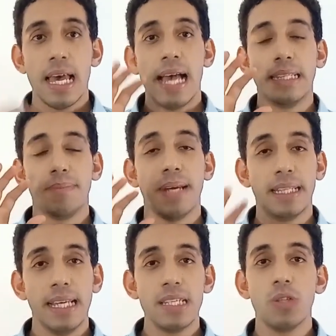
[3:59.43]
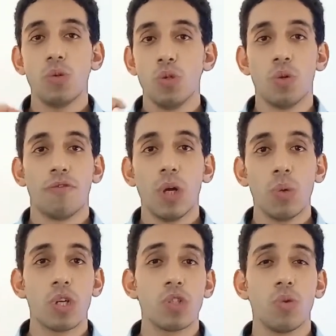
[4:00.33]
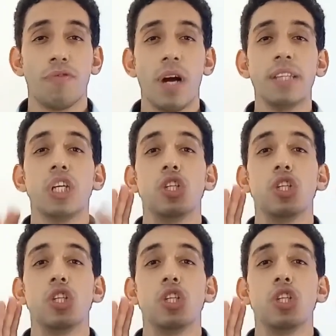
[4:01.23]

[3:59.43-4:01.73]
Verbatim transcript: and it makes it easy to your followers to find